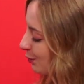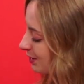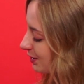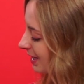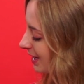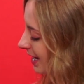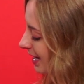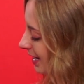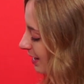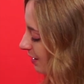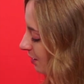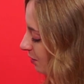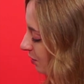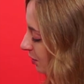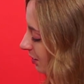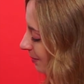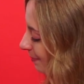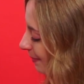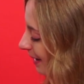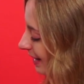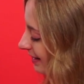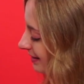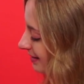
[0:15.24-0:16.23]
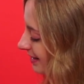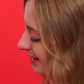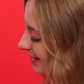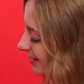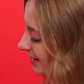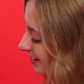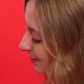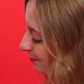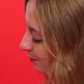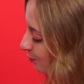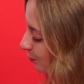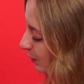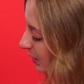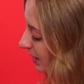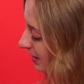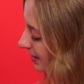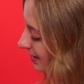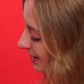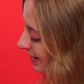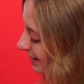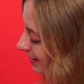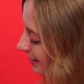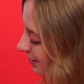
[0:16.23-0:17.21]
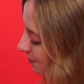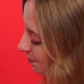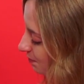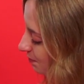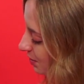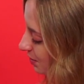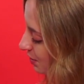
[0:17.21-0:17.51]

If we take a look at the panties, we can see there's